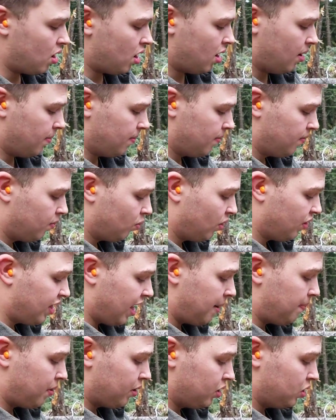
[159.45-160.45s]
Um, when
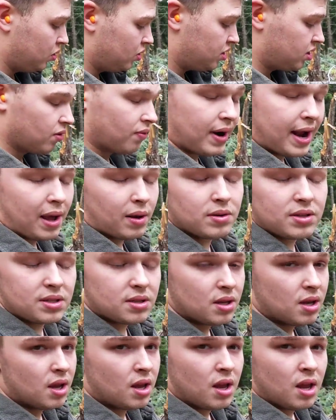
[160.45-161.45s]
they produced the
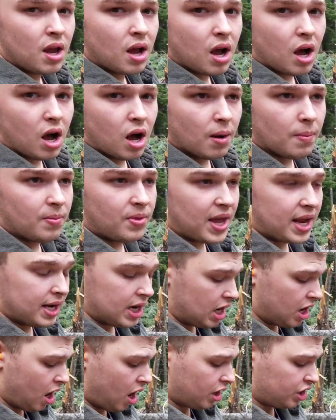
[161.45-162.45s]
rounds, um, they
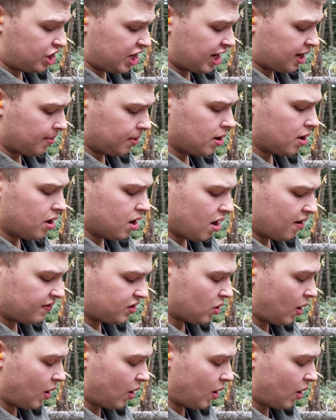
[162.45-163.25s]
did not check them good enough.